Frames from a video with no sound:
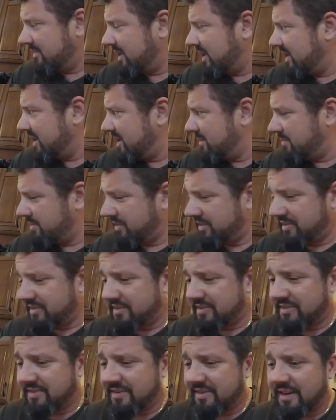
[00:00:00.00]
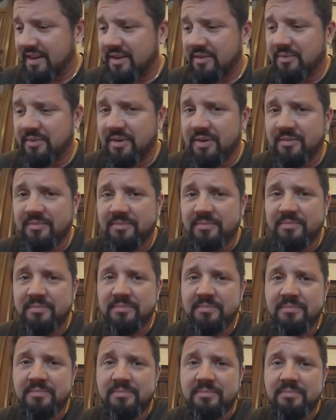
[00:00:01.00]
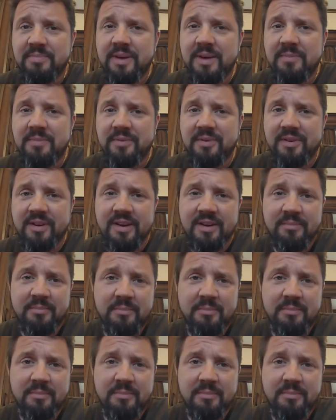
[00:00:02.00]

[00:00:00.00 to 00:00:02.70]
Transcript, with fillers: 80% of our peeps are